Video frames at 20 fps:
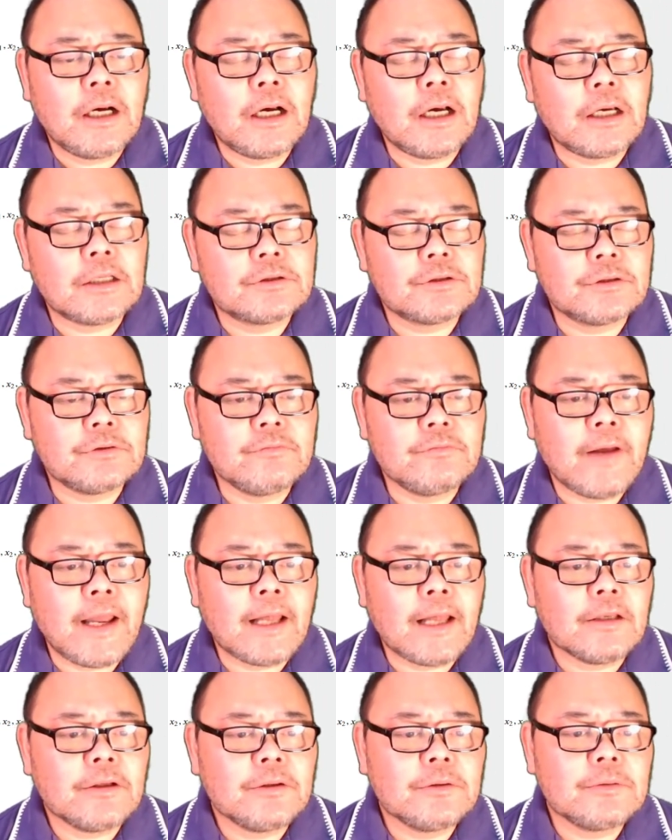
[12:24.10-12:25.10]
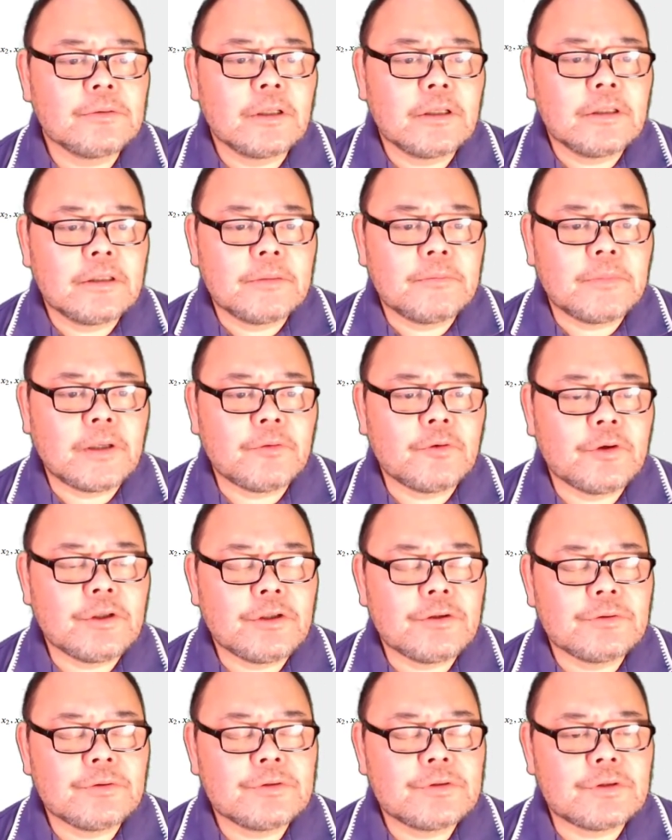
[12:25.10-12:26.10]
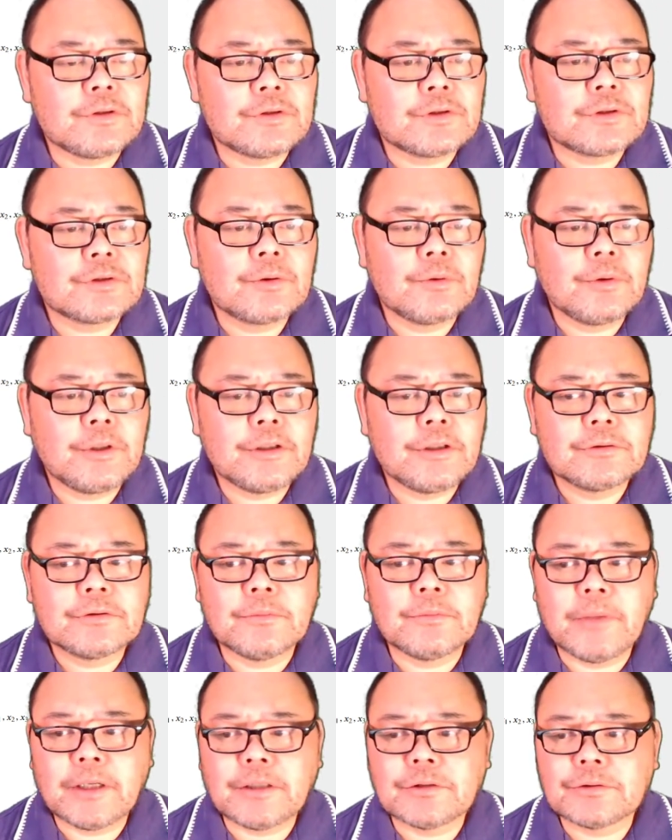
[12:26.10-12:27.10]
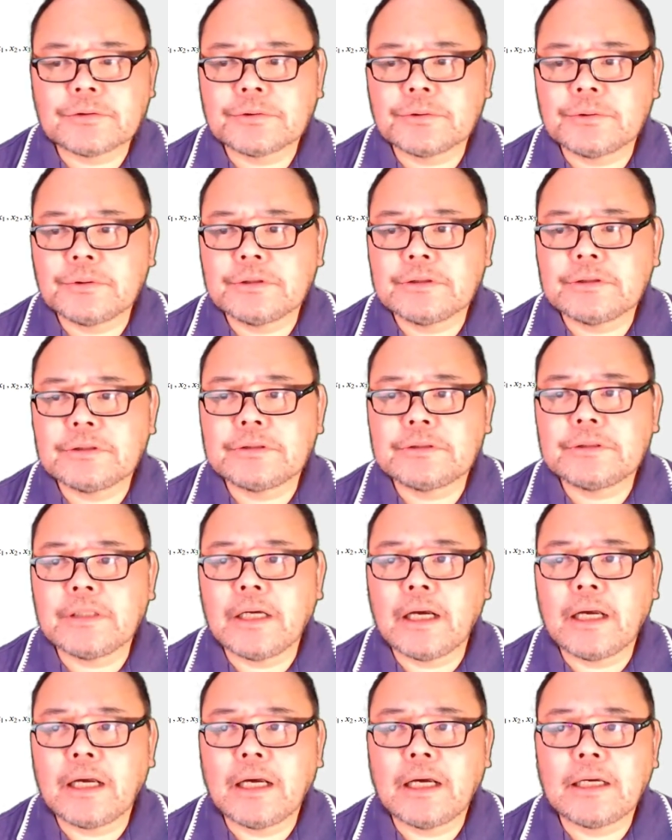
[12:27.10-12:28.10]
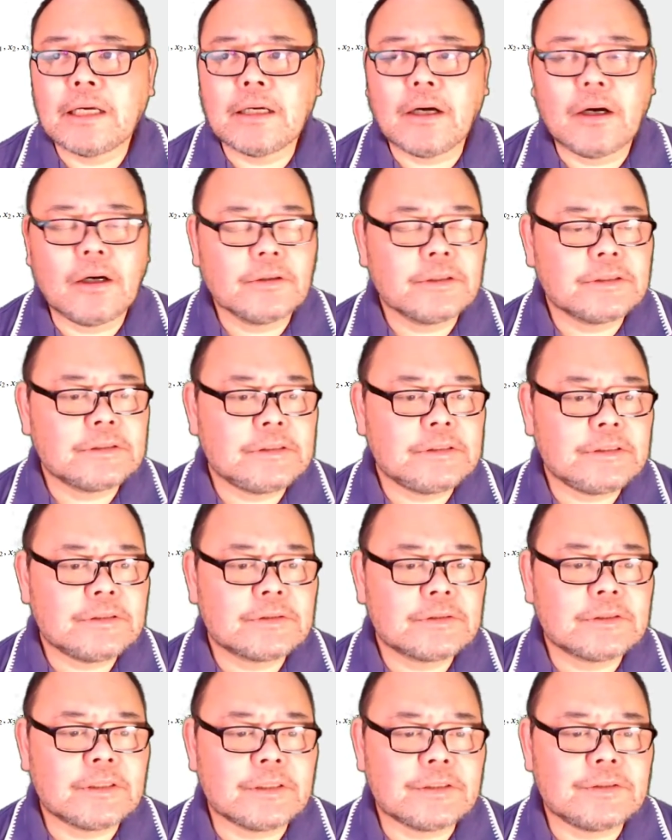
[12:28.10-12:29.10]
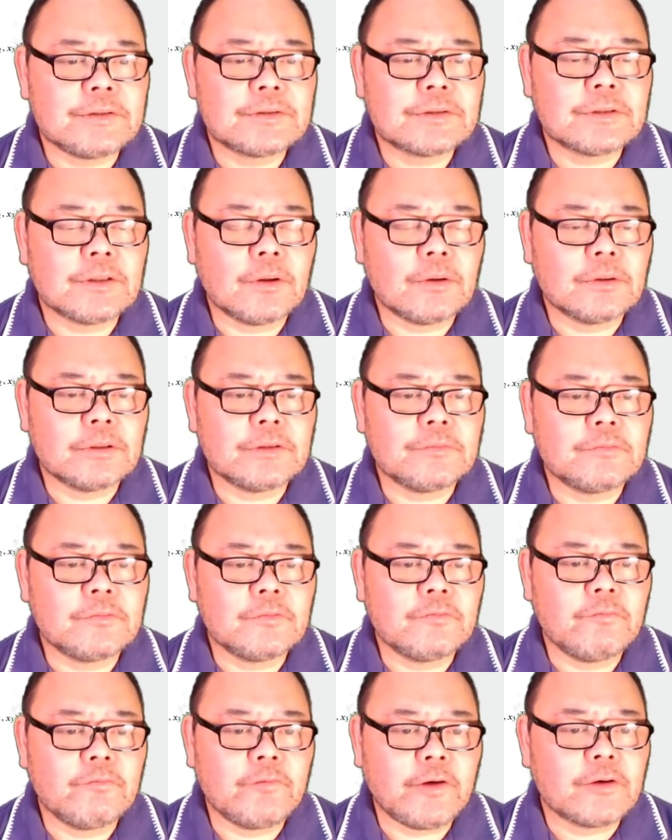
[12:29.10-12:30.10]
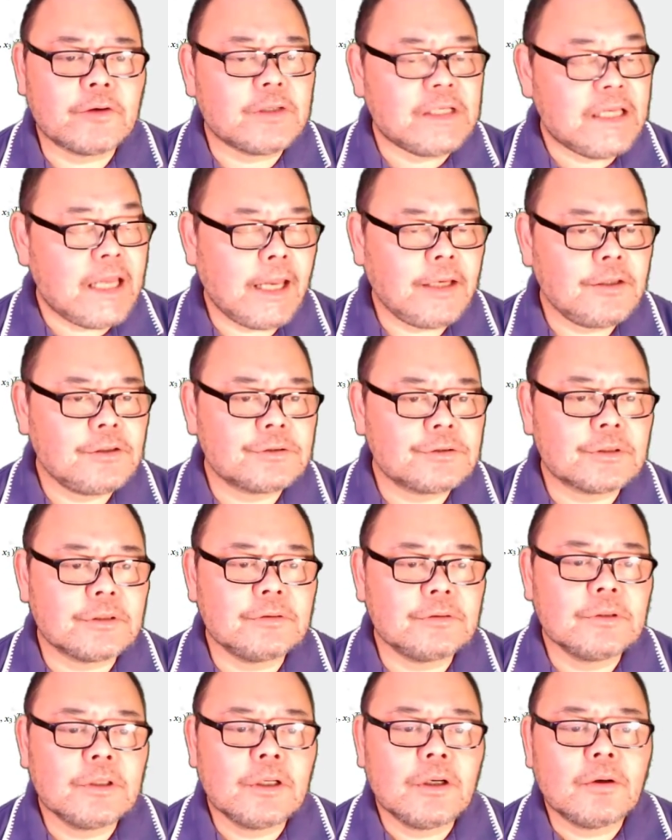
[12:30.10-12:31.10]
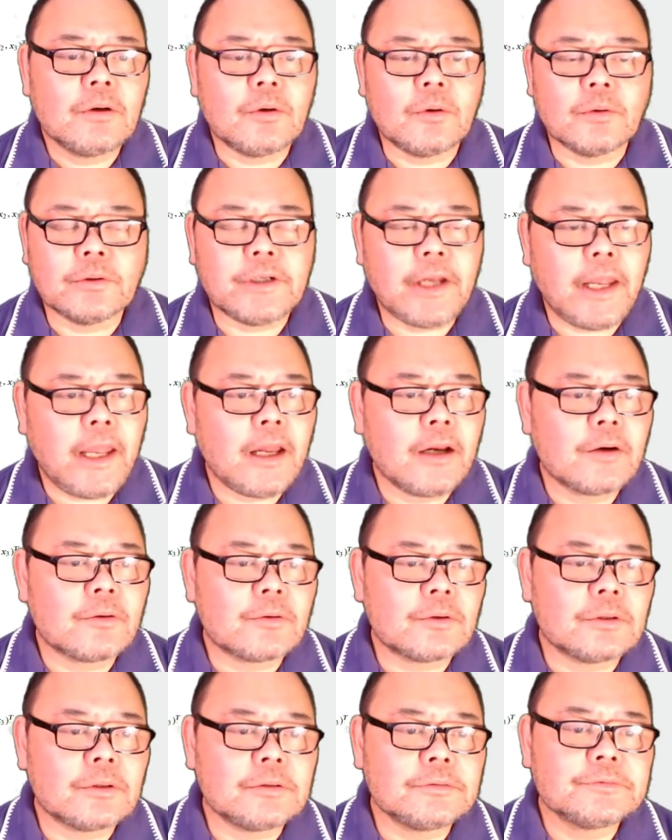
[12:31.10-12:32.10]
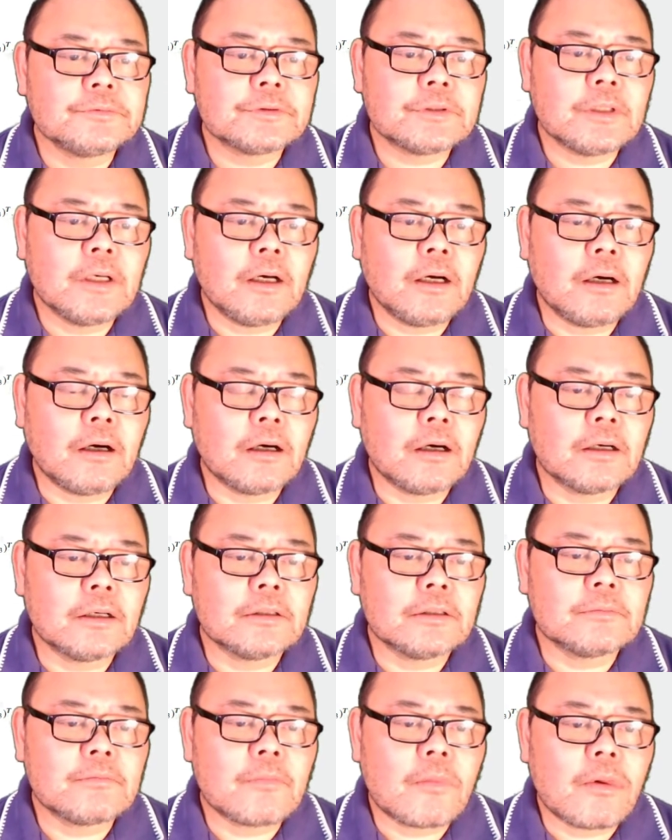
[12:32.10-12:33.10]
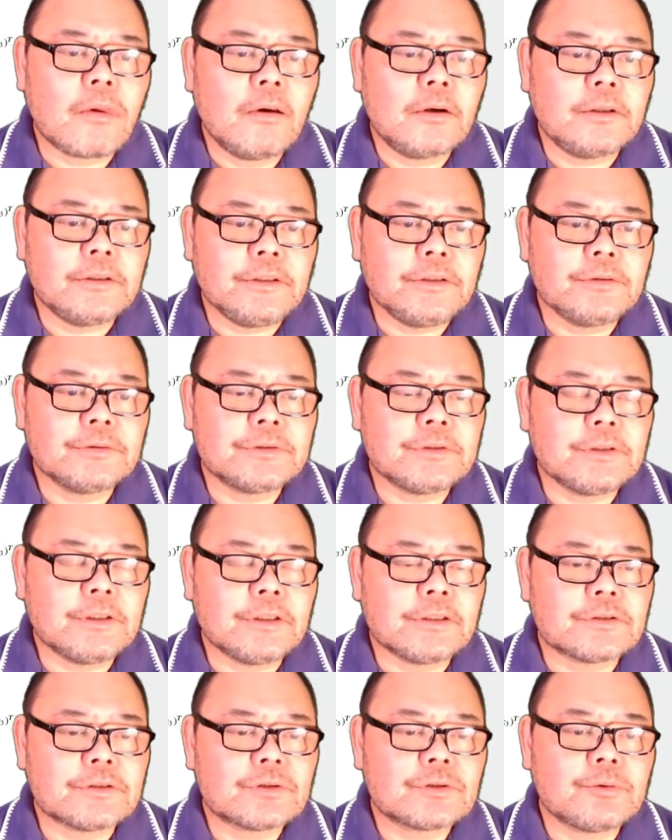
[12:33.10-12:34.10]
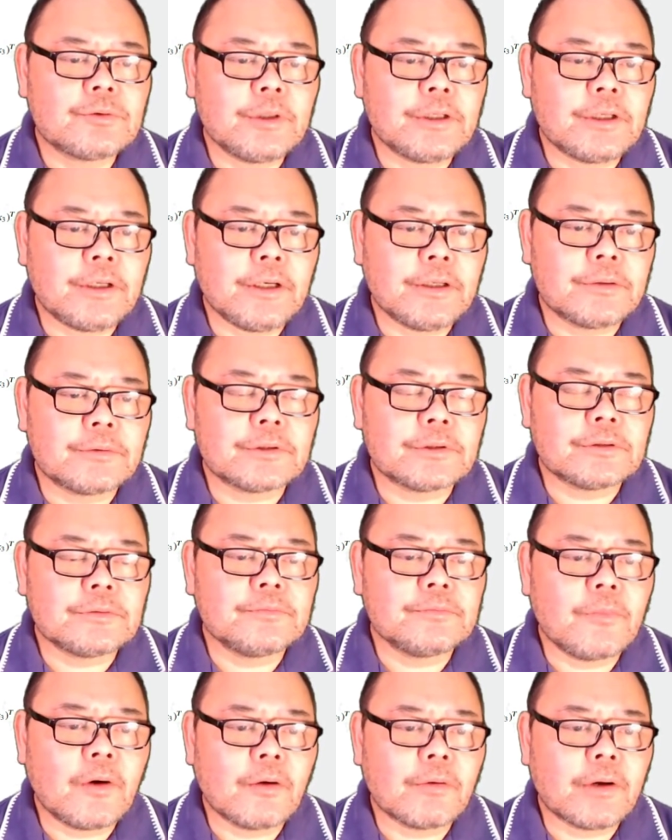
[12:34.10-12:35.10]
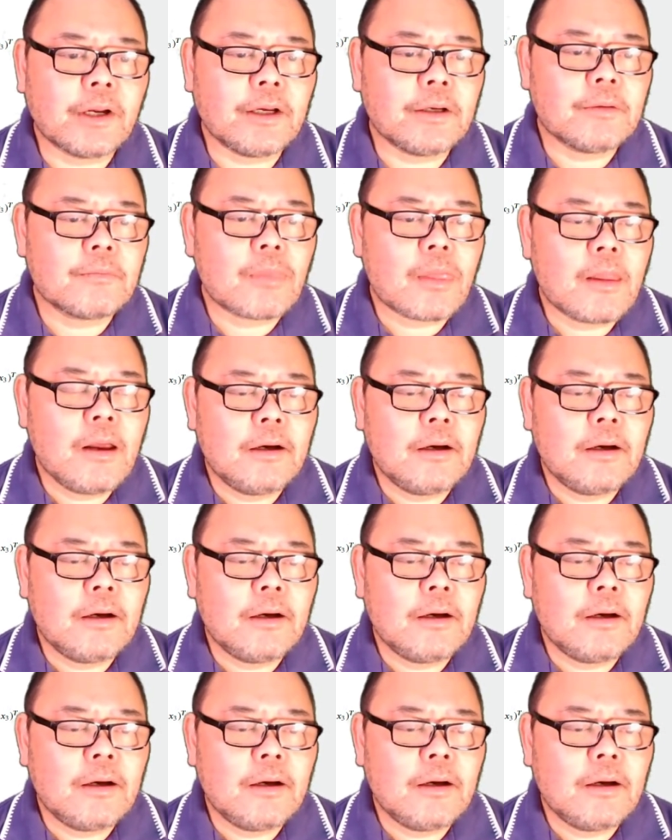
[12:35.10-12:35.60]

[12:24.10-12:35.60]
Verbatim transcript: uh, two value, but we're using square to make sure that uh, all the distance or the variation or the arrows are using a square arrow. Okay,